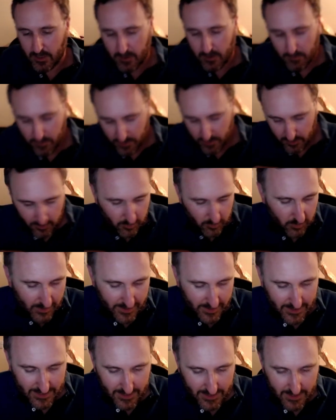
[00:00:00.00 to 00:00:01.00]
but not
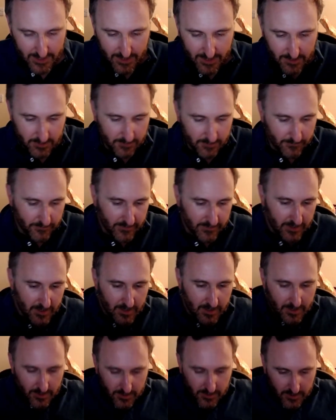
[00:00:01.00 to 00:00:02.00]
quite at the end.
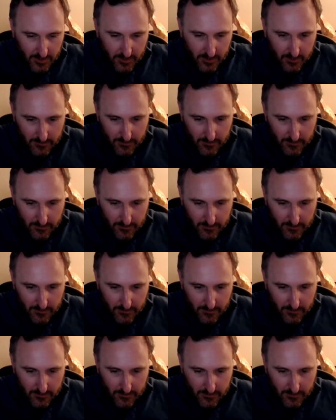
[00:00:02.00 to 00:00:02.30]
So,